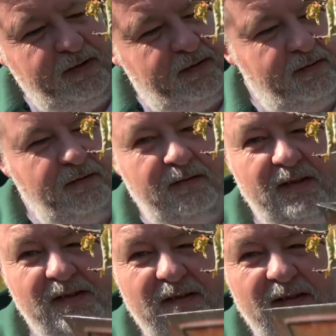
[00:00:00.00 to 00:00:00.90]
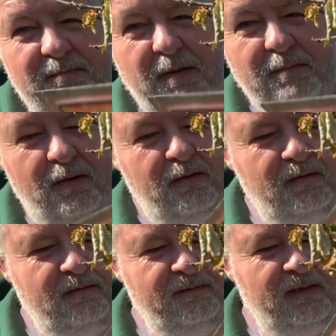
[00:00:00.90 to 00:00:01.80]
into this deeper pot
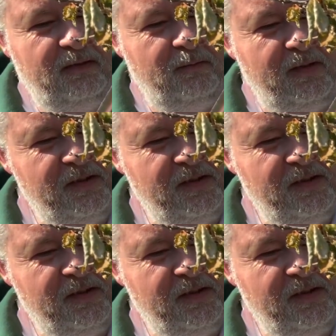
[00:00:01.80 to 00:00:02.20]
filled with